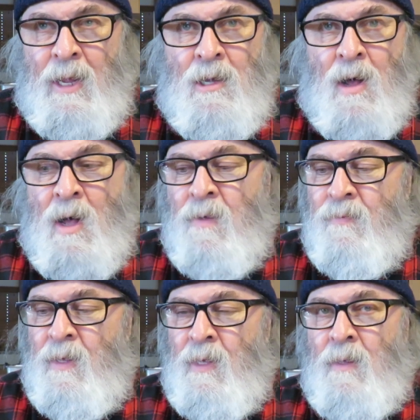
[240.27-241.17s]
break
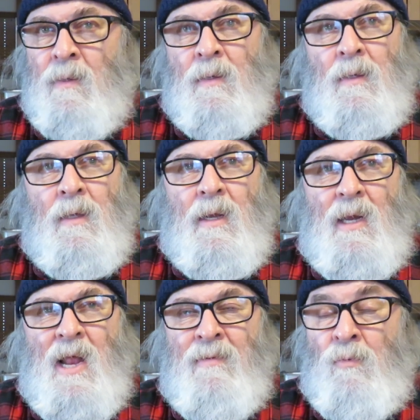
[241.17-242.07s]
off. He
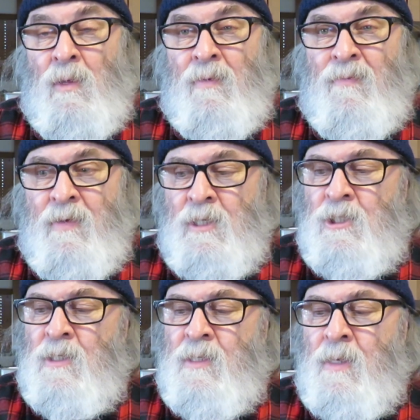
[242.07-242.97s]
never really
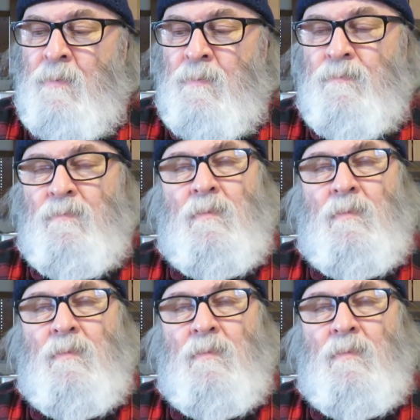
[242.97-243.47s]
finishes them